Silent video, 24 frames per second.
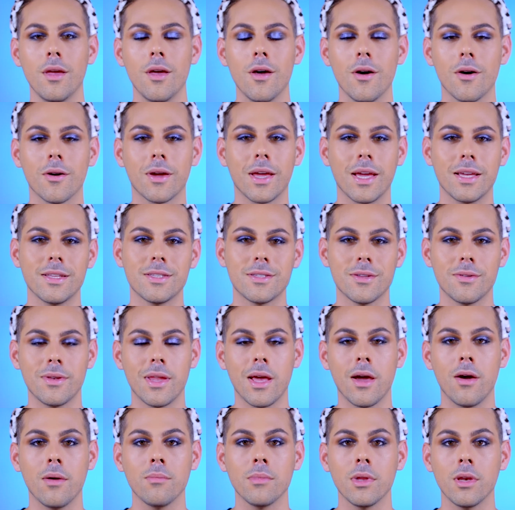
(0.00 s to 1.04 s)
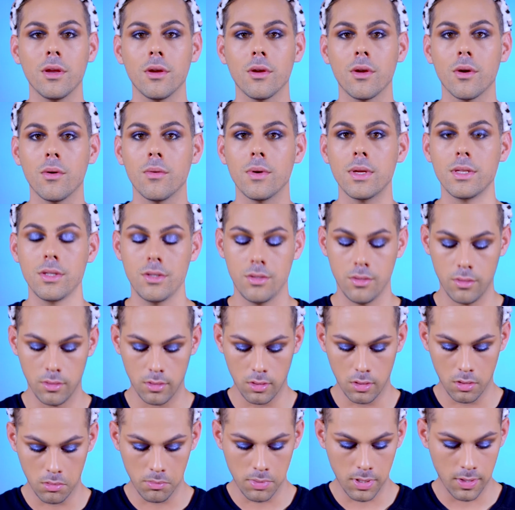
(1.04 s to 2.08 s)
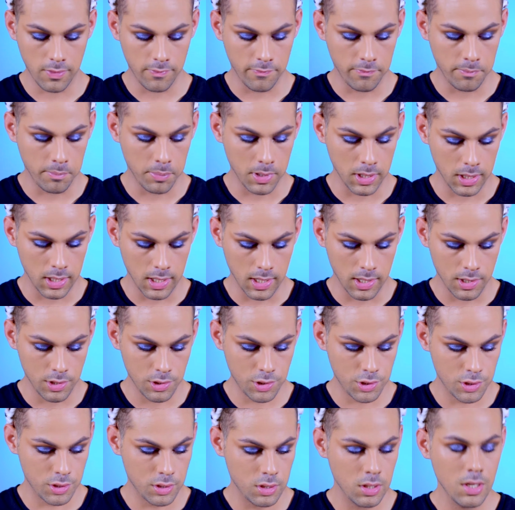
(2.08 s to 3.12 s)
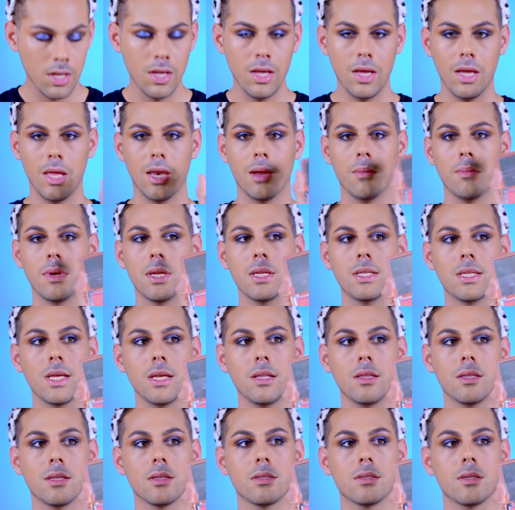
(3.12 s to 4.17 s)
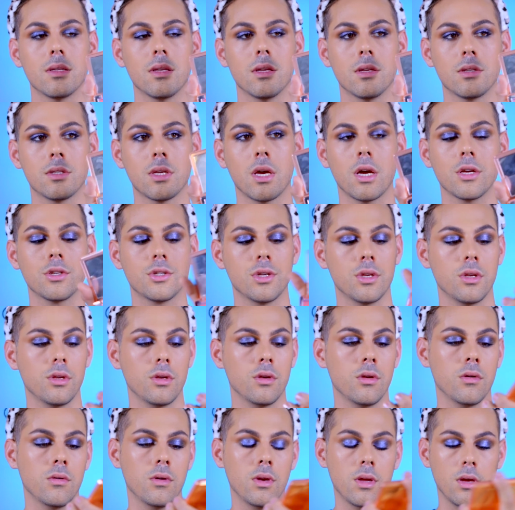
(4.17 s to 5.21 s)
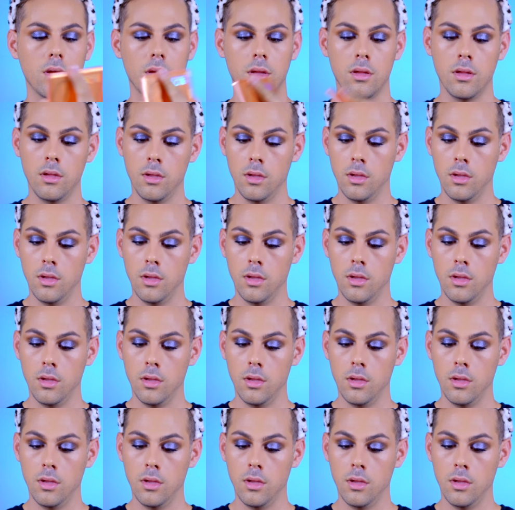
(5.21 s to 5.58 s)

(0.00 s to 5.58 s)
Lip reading: Okay, so now I'm gonna go into a little bit of blush, and I'm gonna take this Natasha Denona